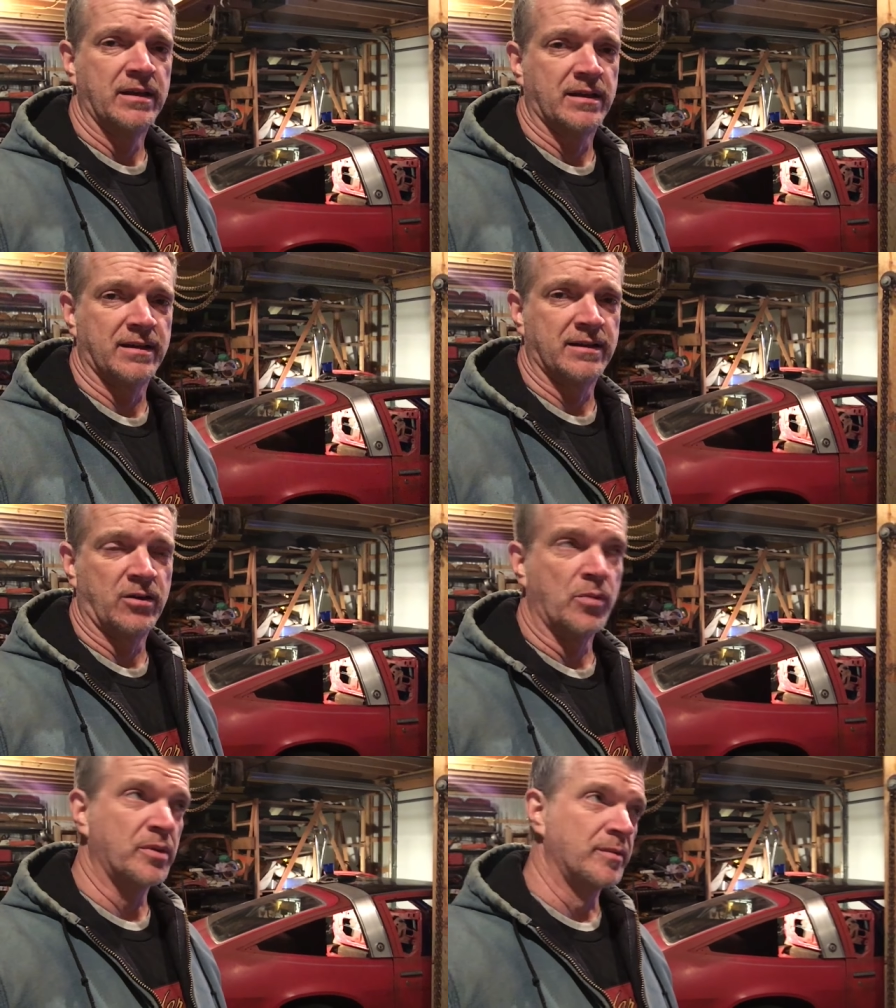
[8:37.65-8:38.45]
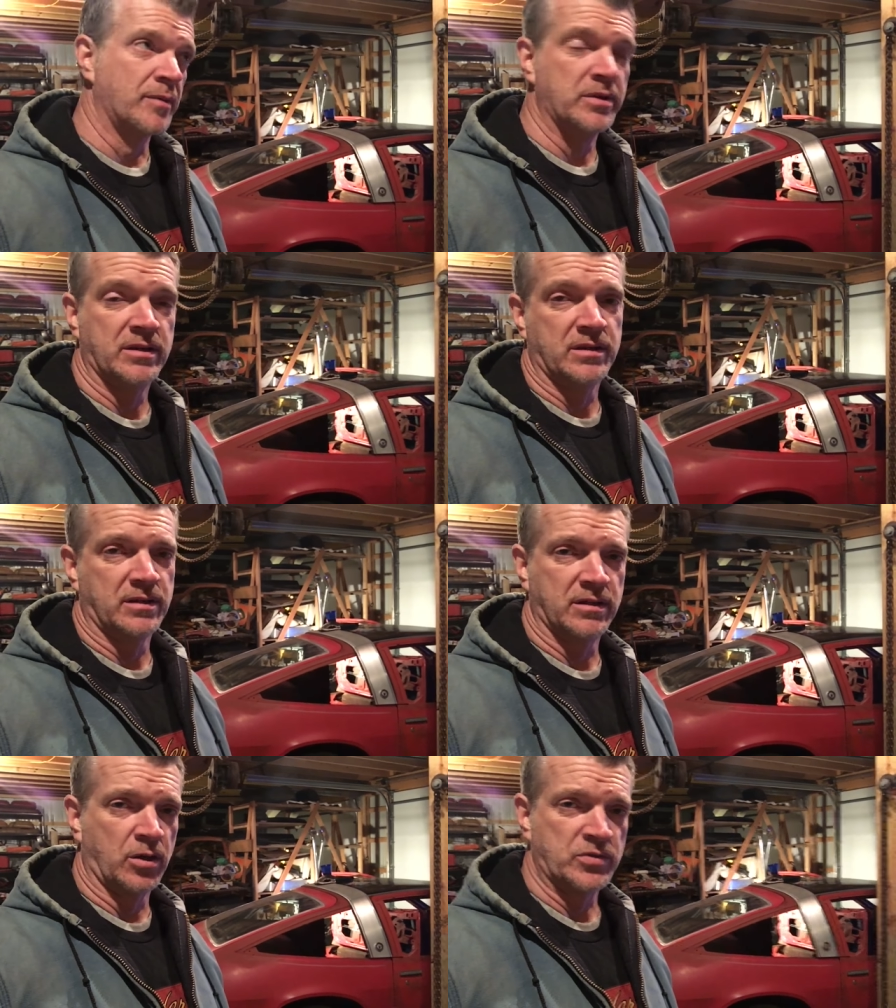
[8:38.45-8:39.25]
Hopefully maybe
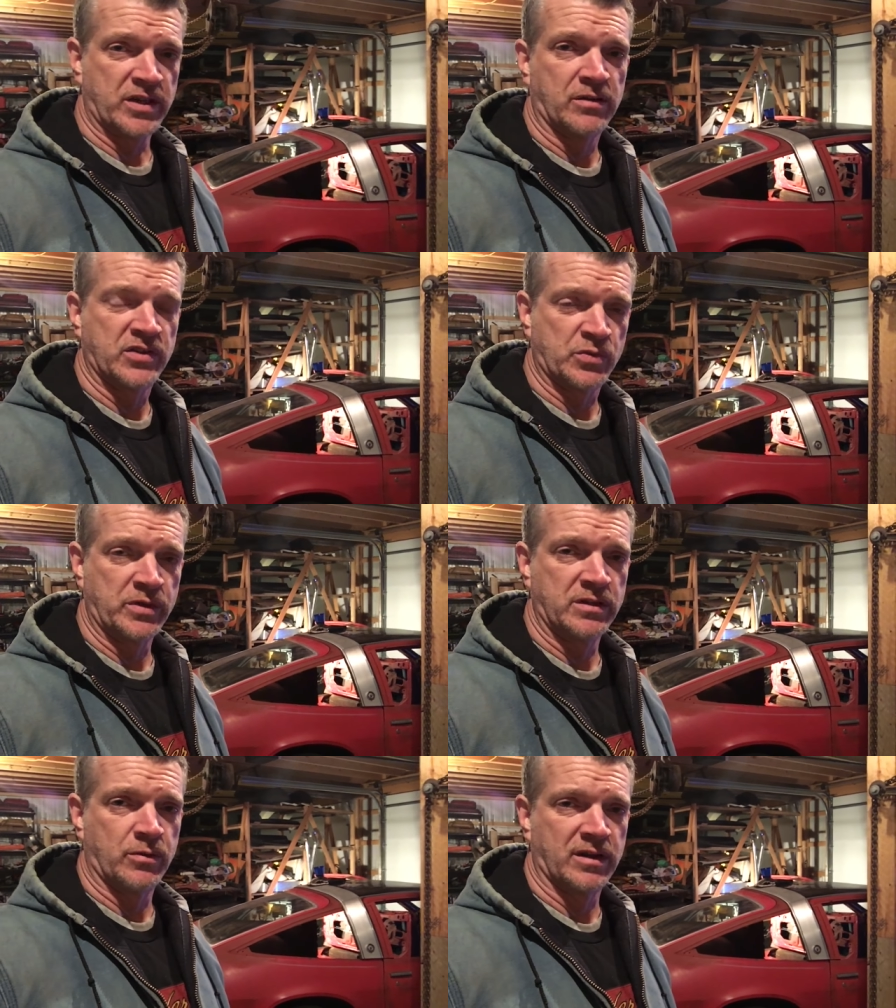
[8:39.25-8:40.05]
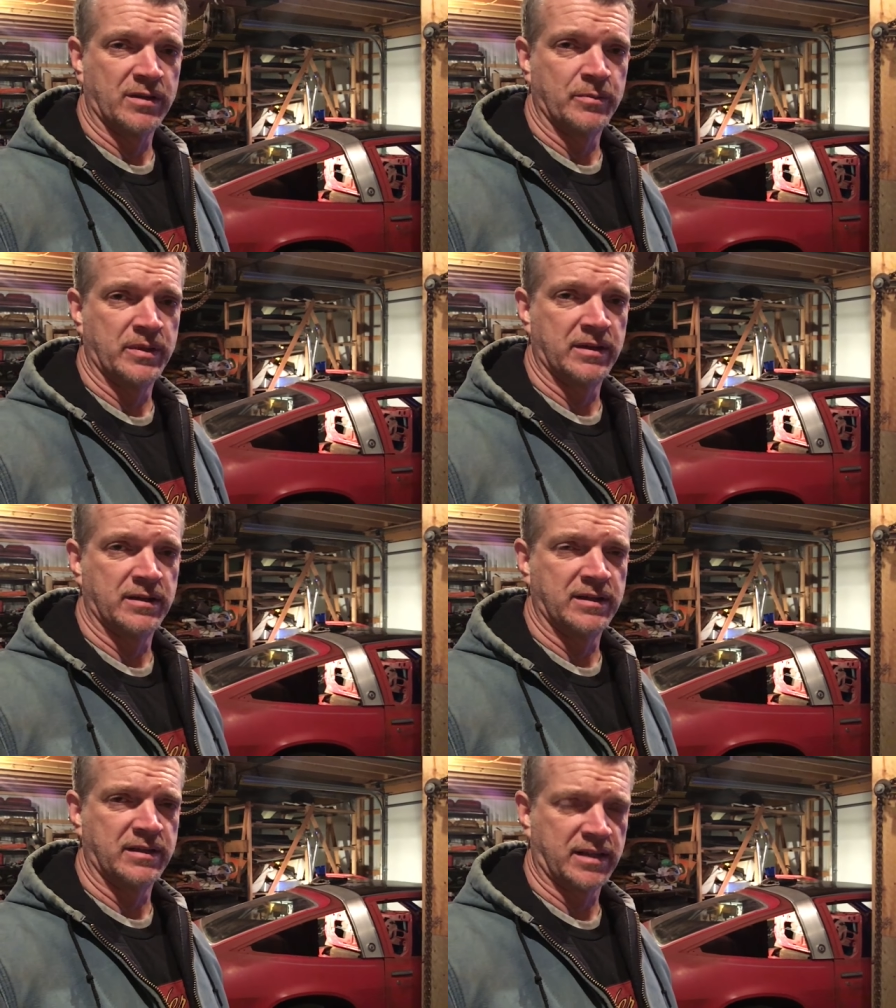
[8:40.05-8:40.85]
in the hotel this week while I'm
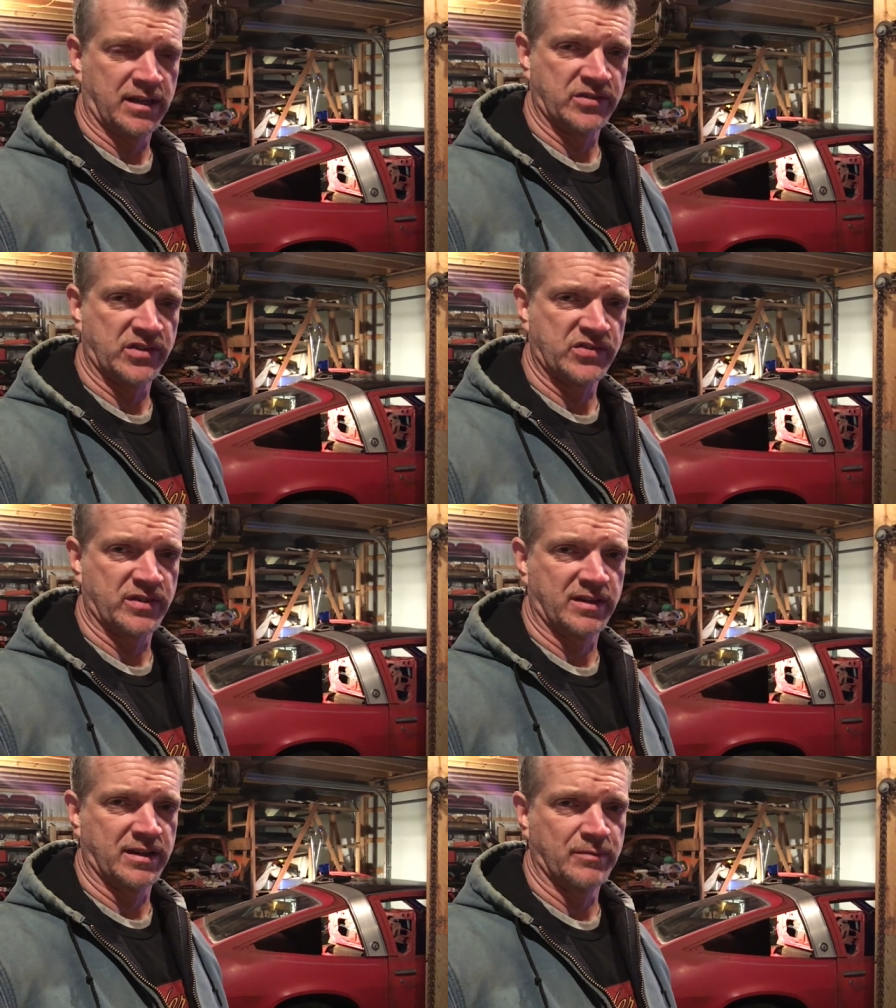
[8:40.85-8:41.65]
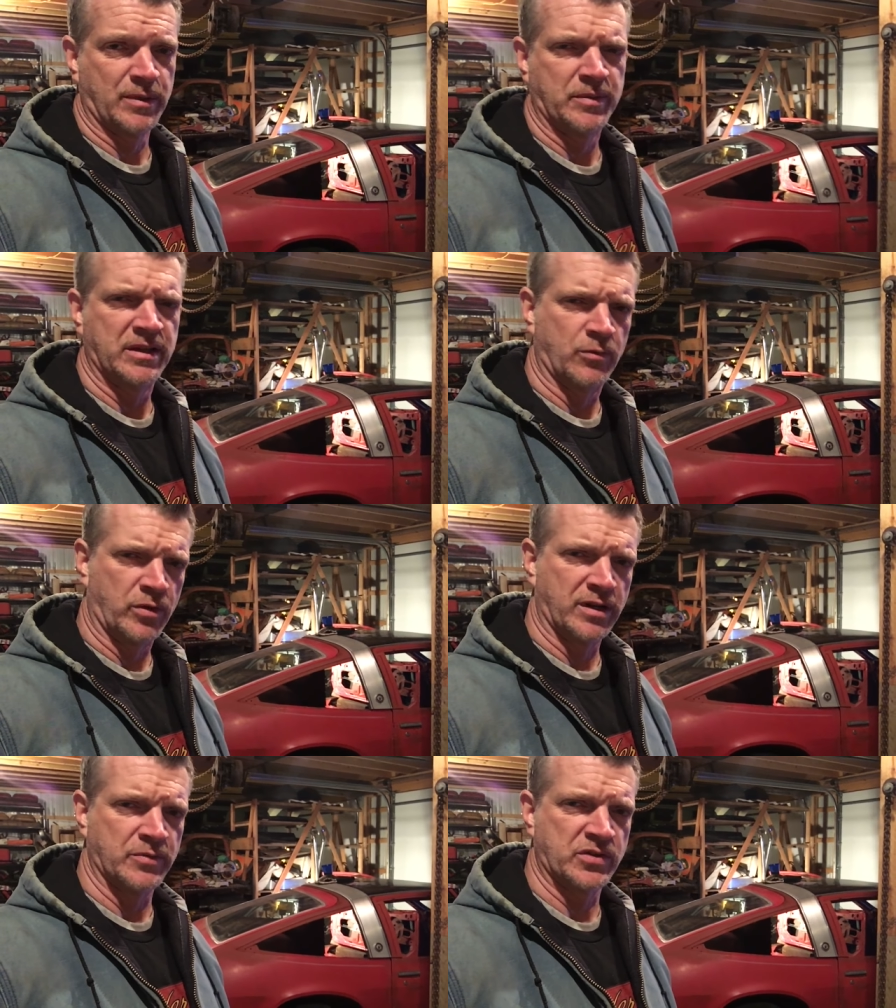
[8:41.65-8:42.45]
in Kansas, I can maybe get
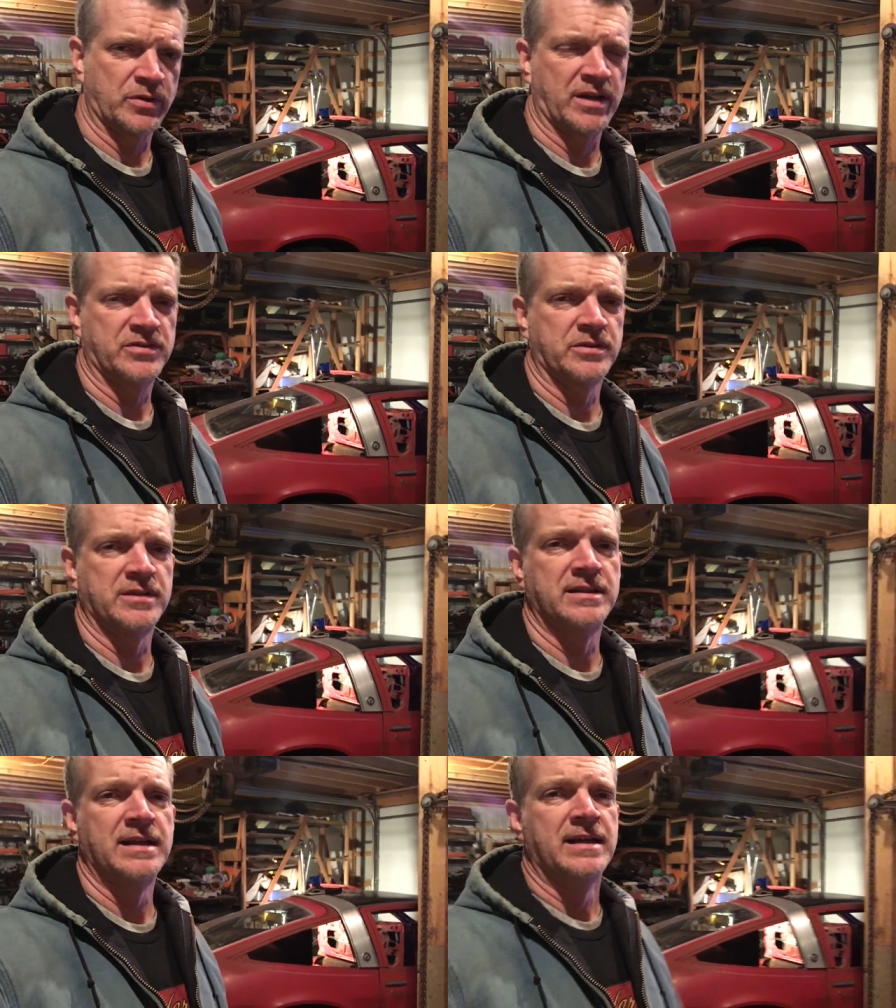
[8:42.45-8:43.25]
one episode out to you.